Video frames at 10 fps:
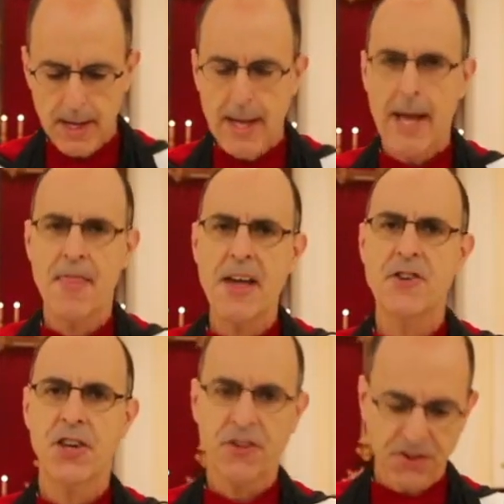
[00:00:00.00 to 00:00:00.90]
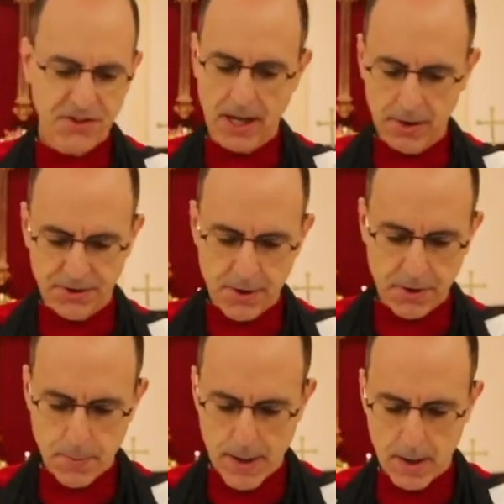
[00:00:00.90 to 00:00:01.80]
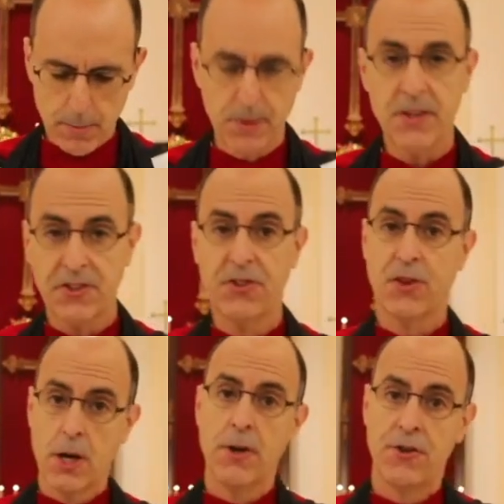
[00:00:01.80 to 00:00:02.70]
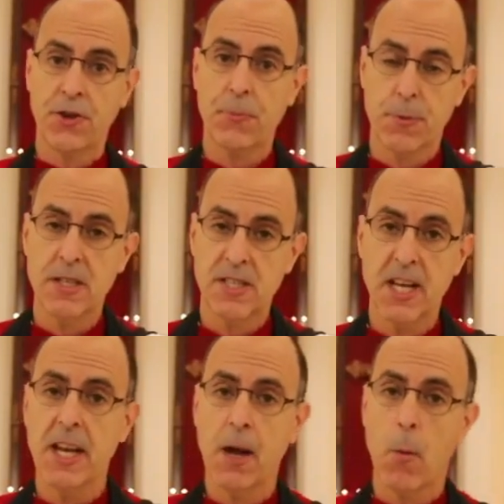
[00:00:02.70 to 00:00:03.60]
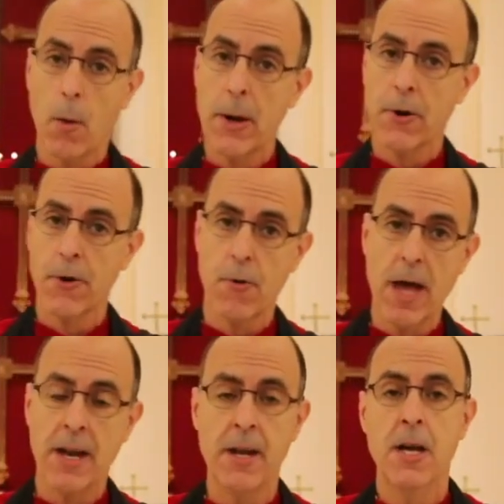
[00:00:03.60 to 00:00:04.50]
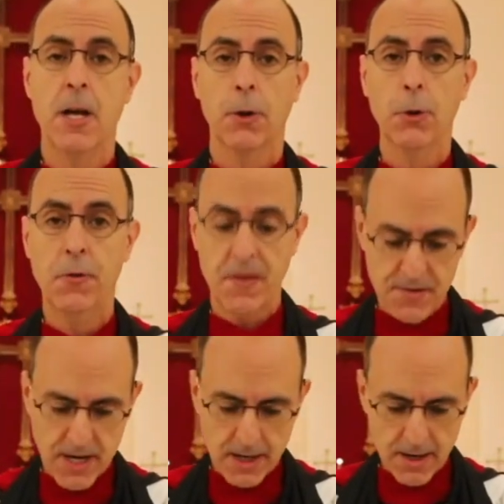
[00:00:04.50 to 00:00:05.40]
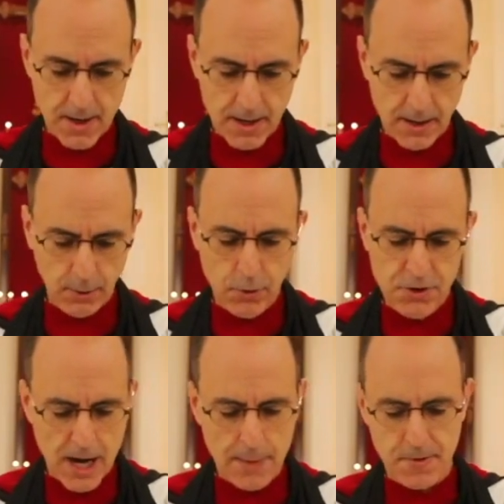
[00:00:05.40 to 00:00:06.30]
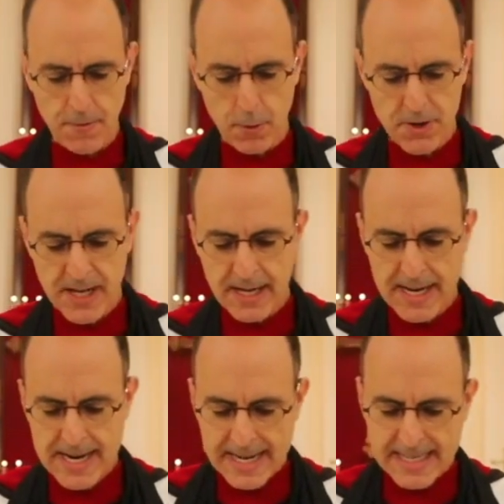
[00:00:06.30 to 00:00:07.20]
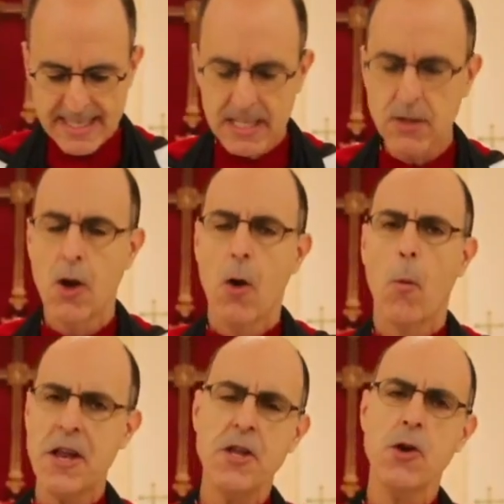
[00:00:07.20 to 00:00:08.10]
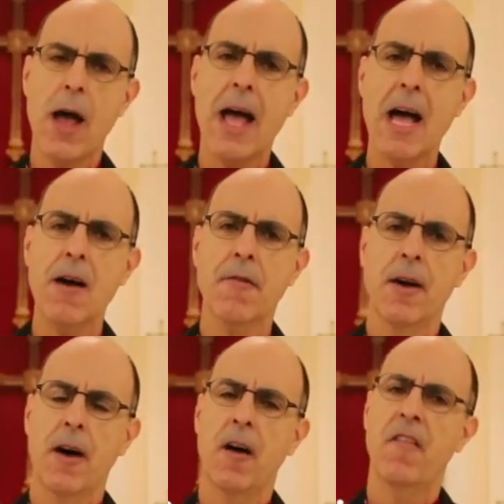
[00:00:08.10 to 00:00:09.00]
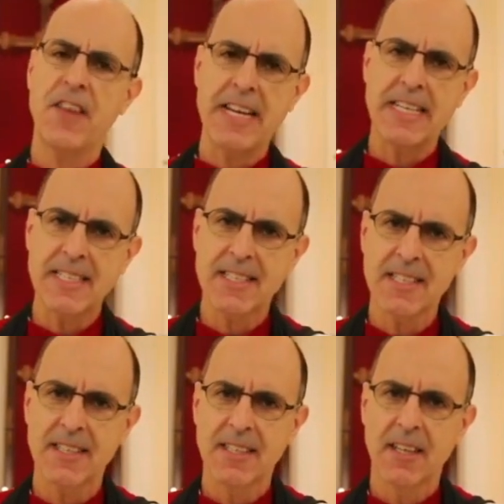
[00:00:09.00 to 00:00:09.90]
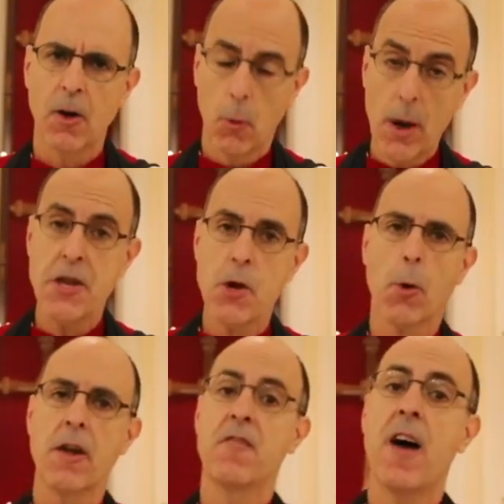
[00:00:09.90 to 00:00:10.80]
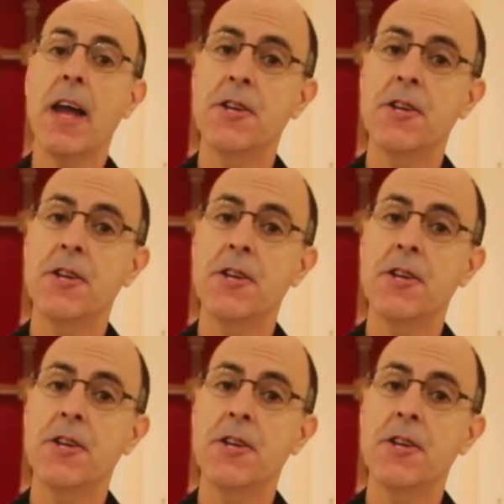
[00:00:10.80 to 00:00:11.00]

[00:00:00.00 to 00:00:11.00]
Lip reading: And then Jesus tells another parable. This is just preceding what we heard read in Luke 15 and in Luke chapter 14. He says, when you have a feast, or when you are invited